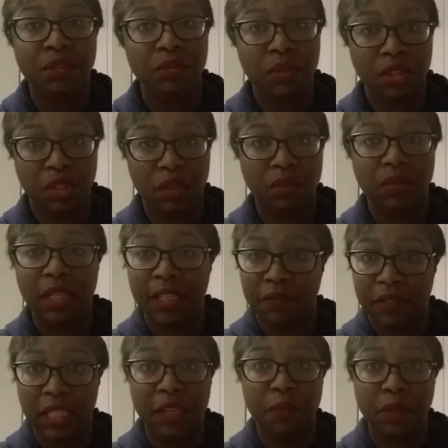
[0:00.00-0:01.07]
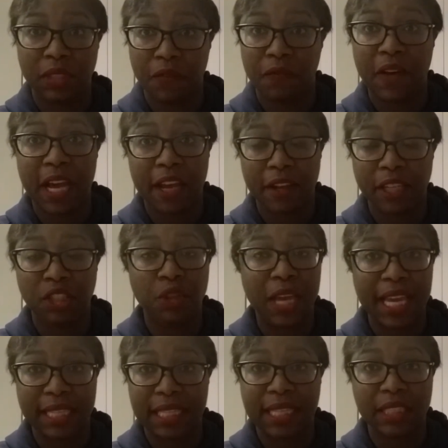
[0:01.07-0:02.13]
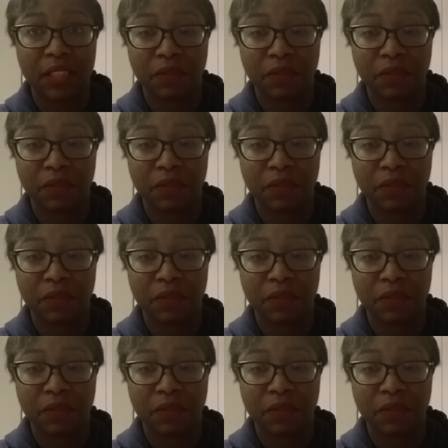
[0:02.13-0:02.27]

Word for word: you know, if it was a fire, you act as